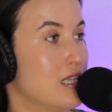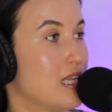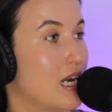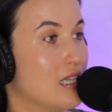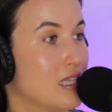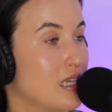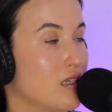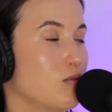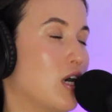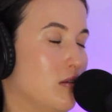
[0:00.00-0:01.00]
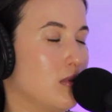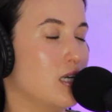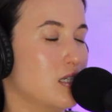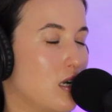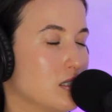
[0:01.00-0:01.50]
that I think,
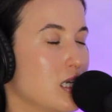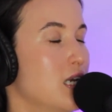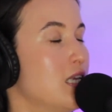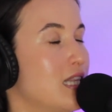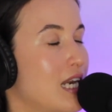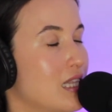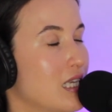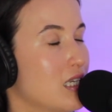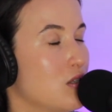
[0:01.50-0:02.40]
that I think